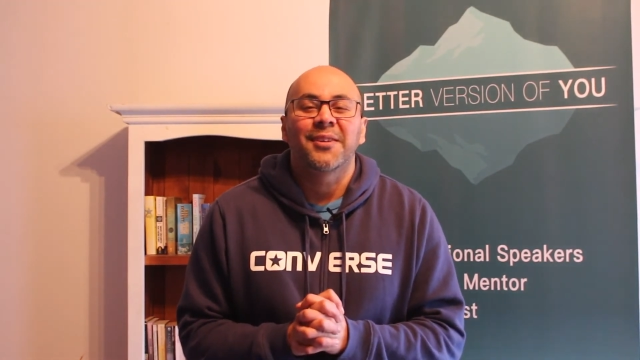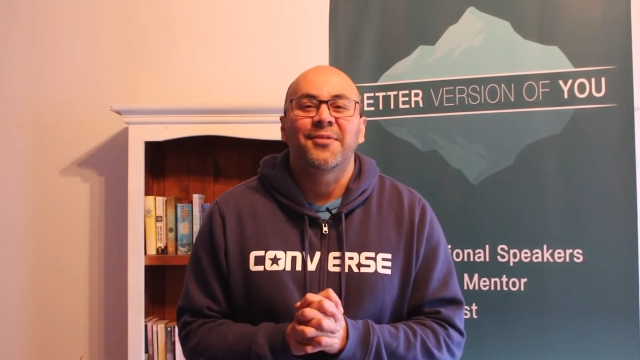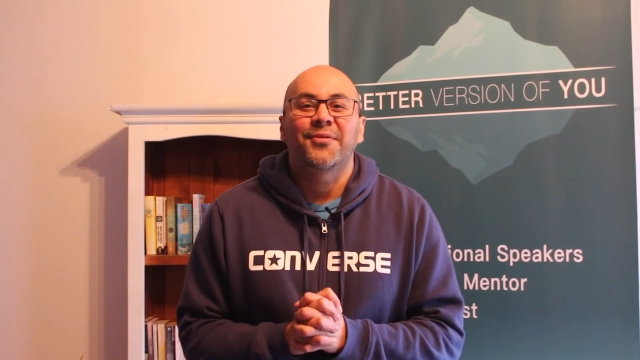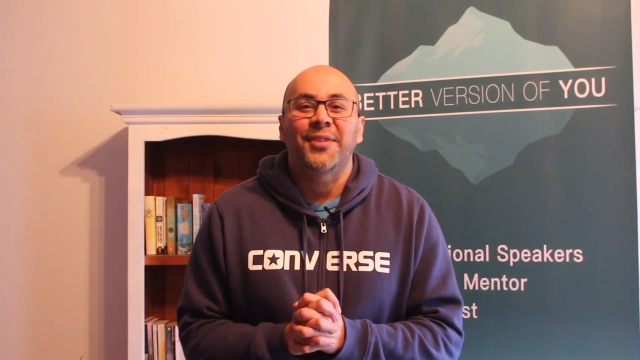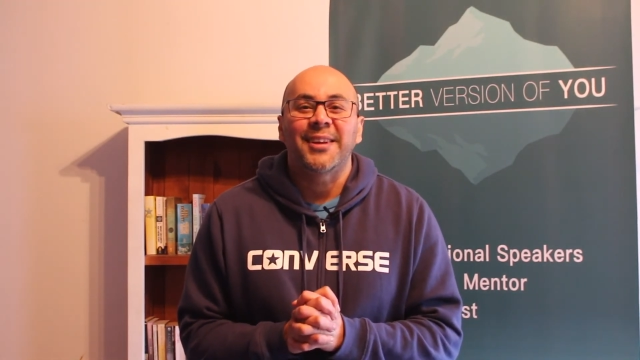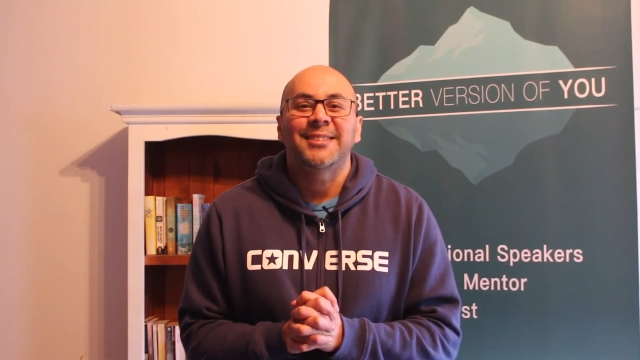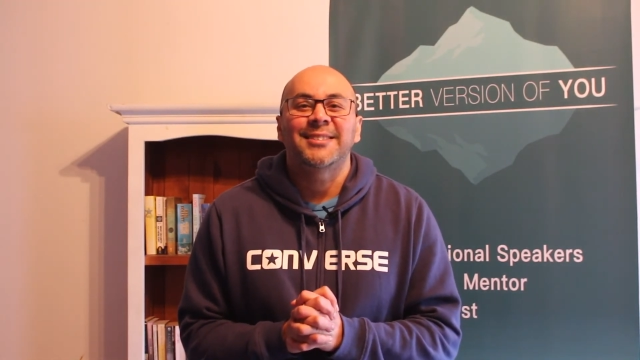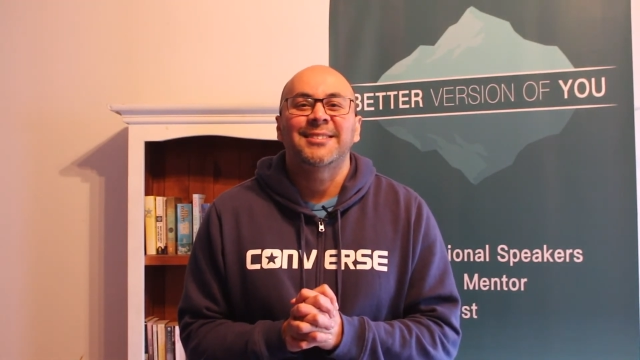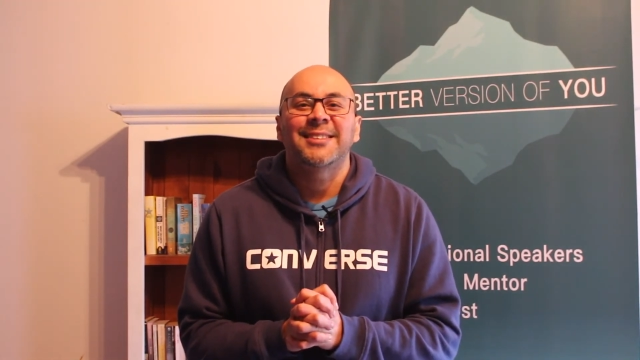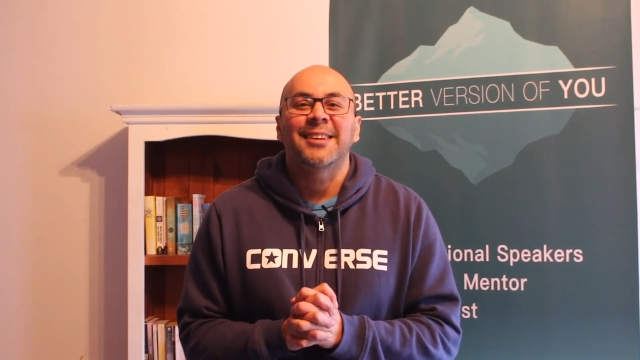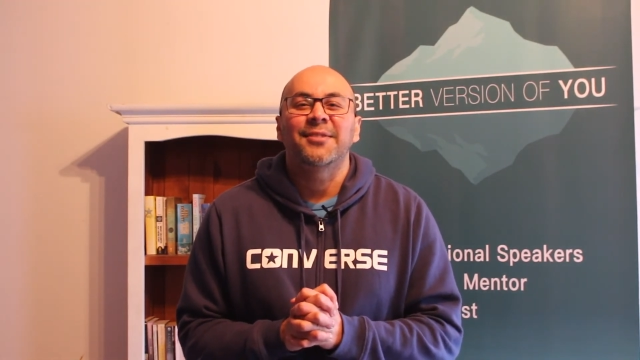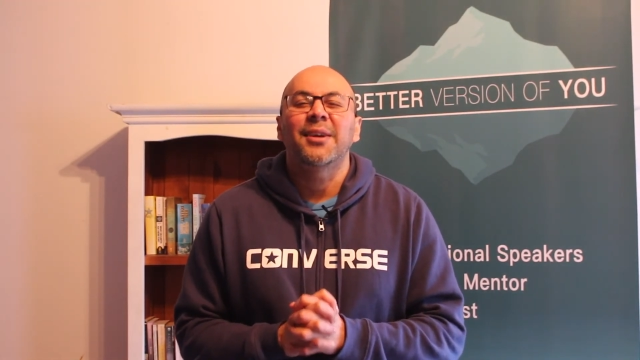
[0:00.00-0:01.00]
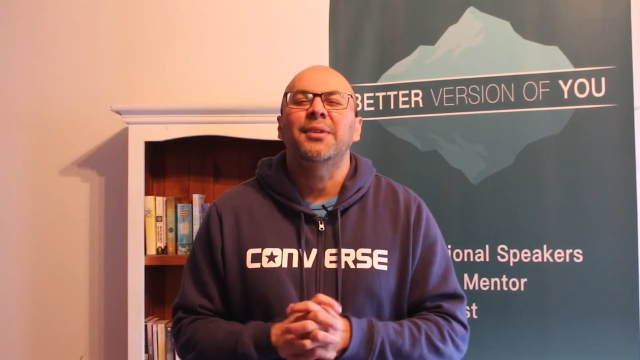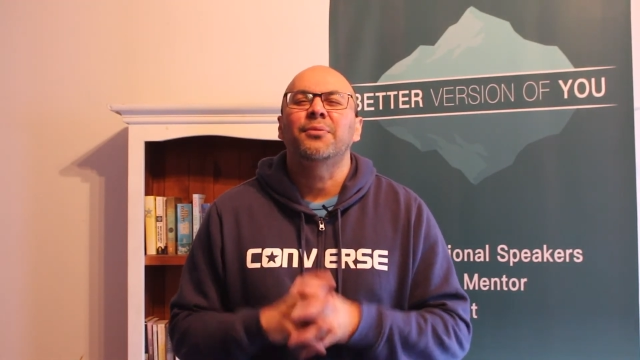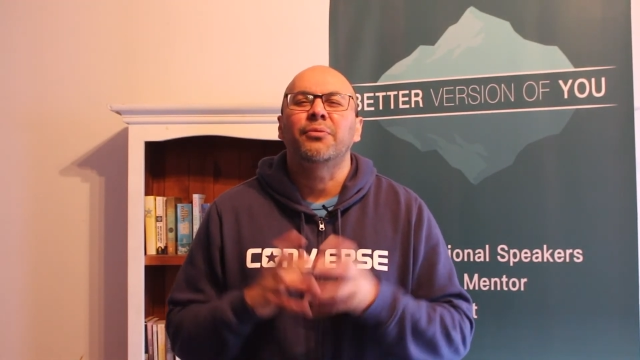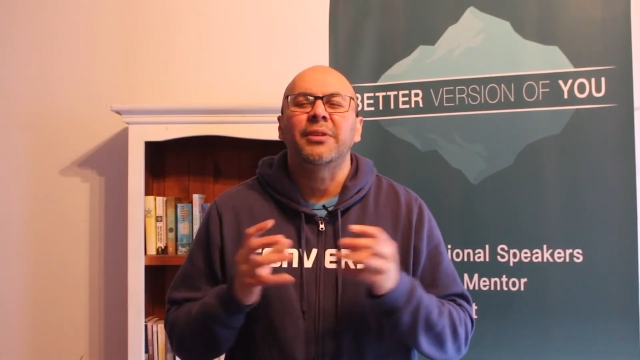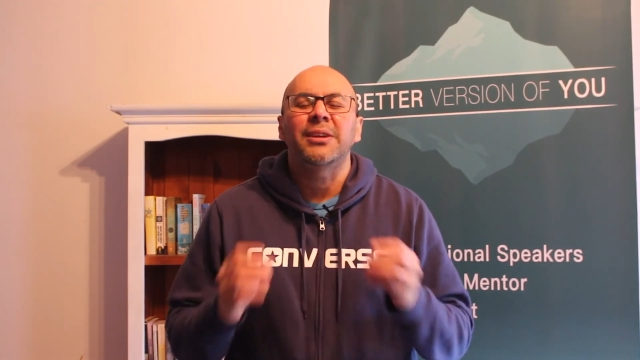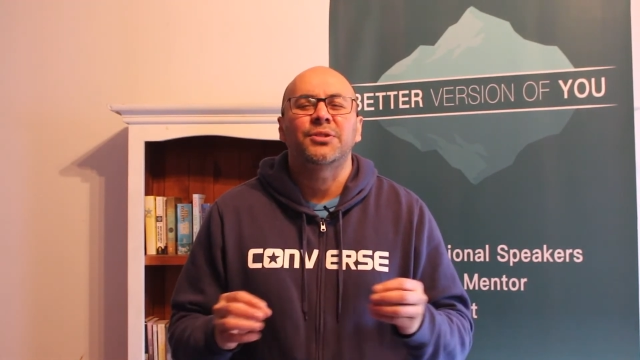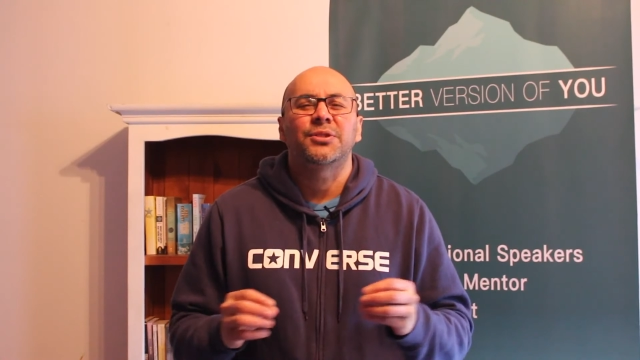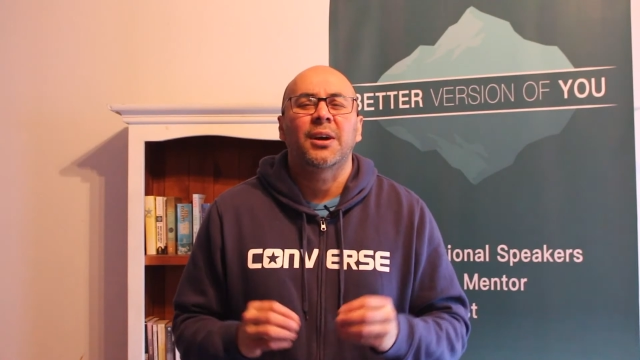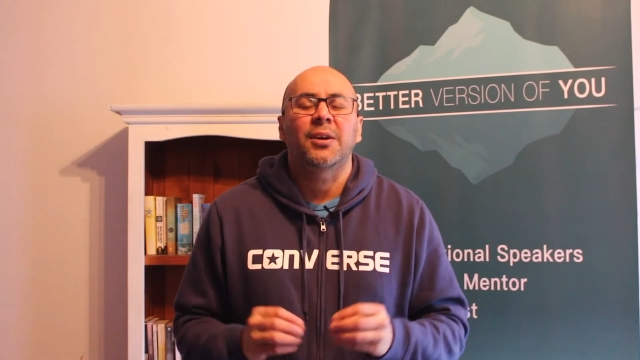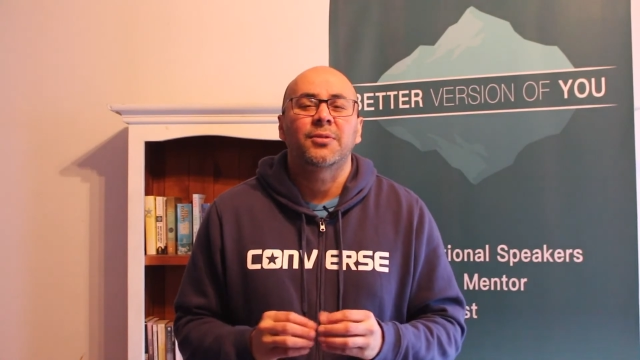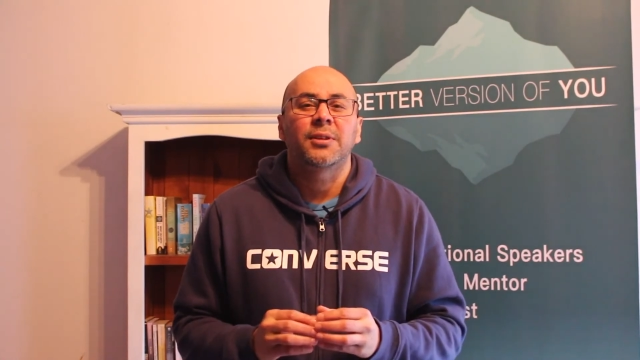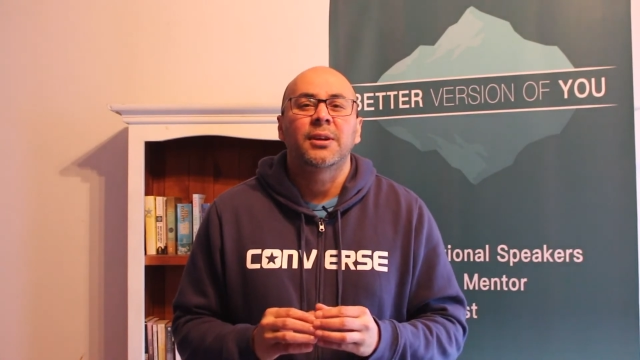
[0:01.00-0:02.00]
friends, and reach
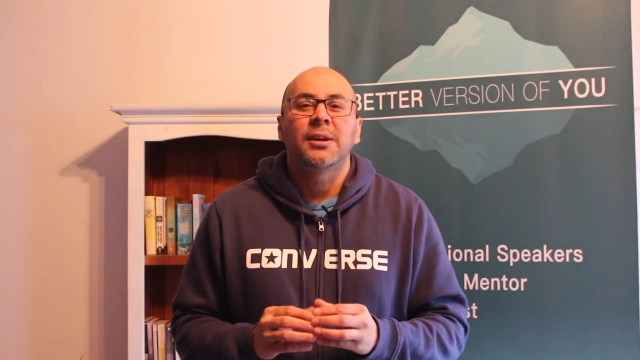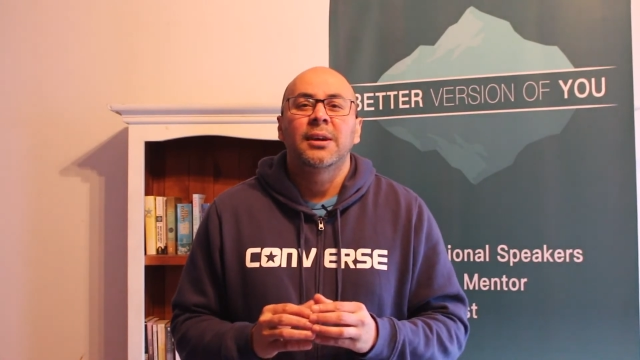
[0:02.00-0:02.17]
out.